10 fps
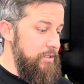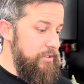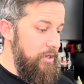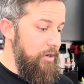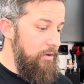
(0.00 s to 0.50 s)

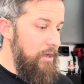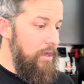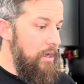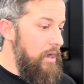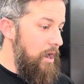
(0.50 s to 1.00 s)
So,
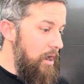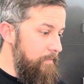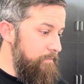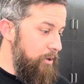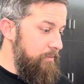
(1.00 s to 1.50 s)

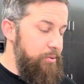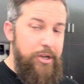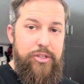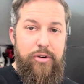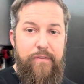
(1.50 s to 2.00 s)
but
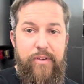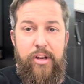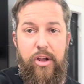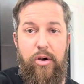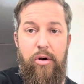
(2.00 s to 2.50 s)
pretty short
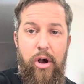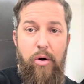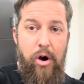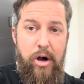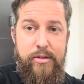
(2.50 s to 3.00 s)
video.
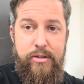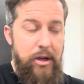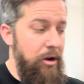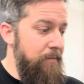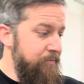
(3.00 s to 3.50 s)
Oh,
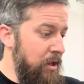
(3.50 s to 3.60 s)
also,